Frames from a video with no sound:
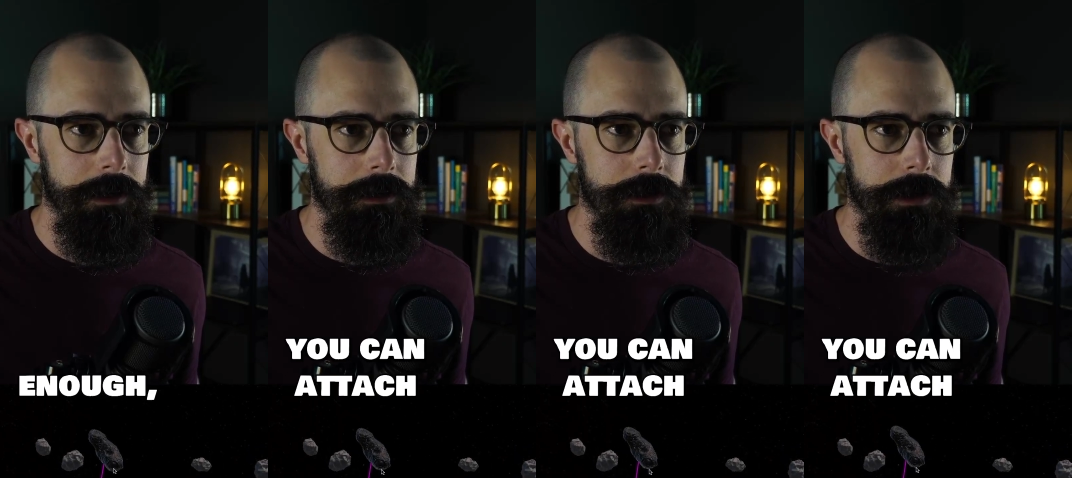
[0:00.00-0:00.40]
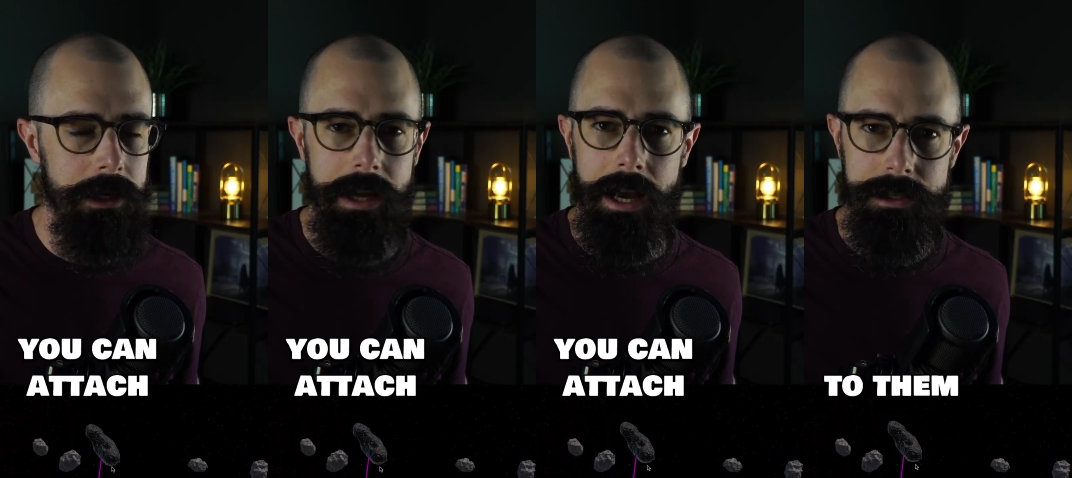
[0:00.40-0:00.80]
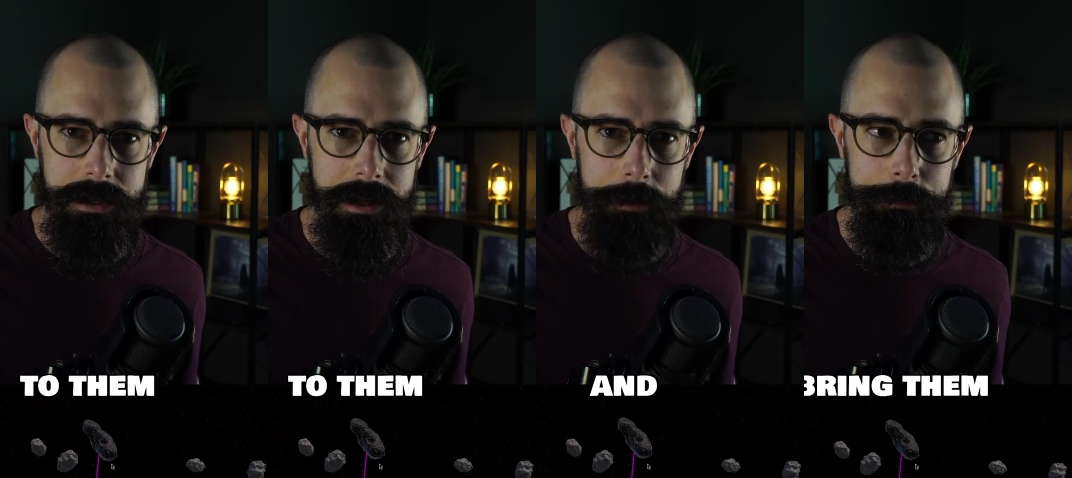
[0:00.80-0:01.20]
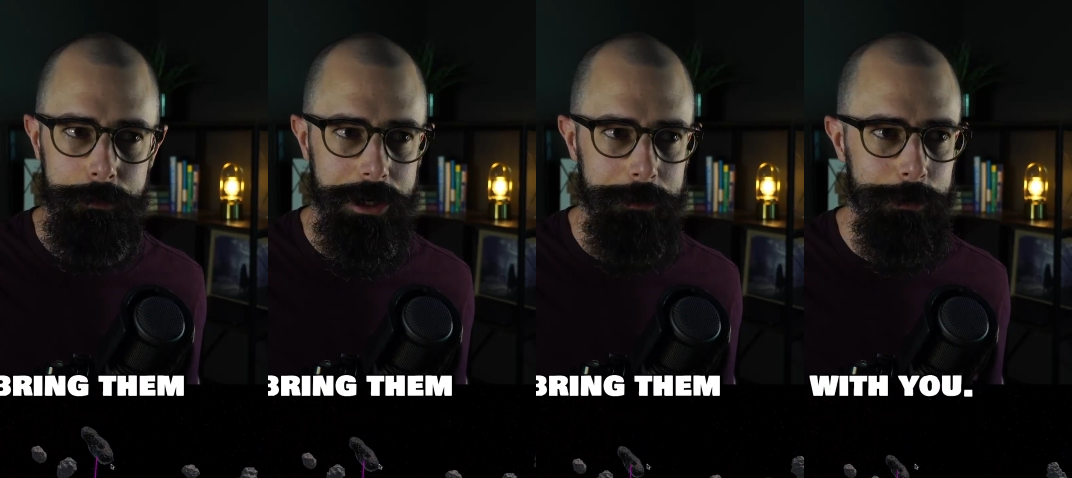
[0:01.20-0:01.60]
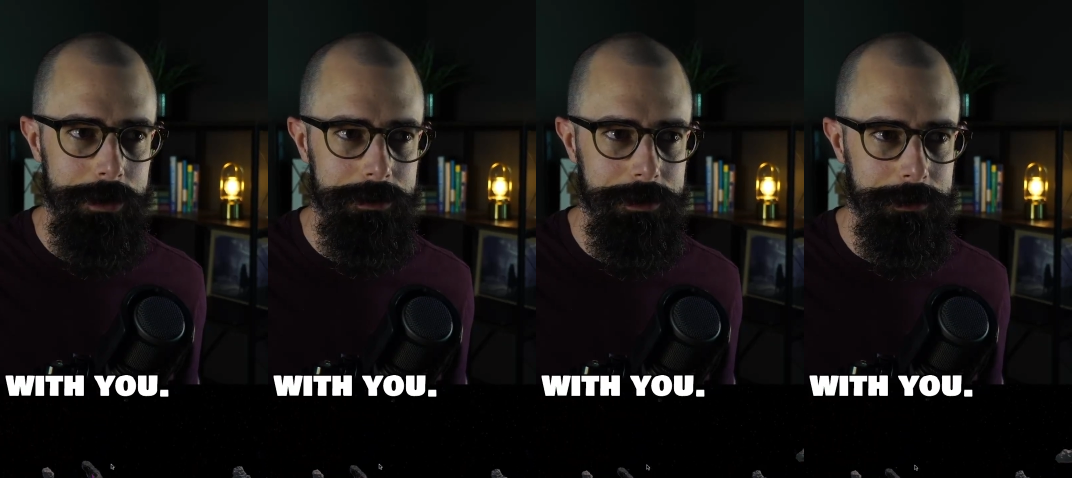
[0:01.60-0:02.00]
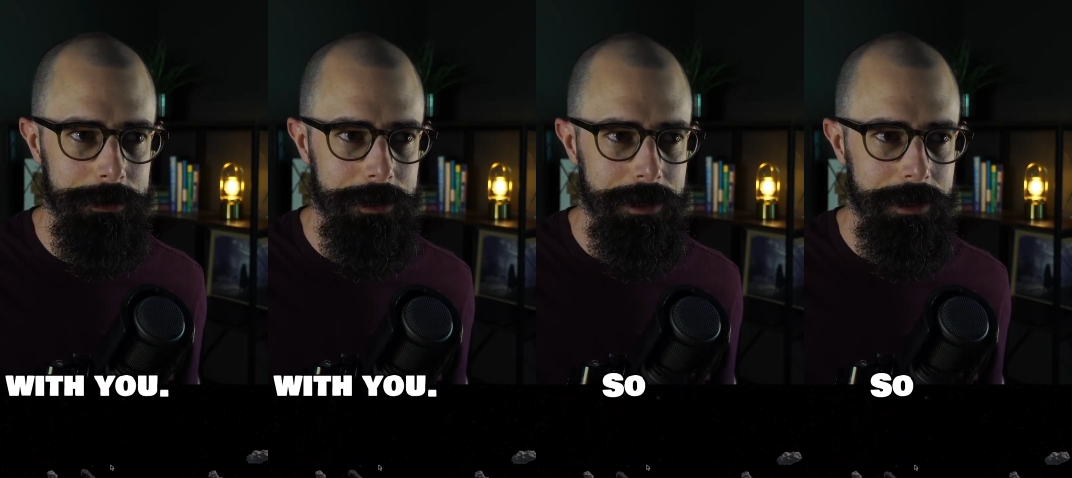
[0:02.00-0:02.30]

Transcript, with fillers: you can attach to them and bring them with you.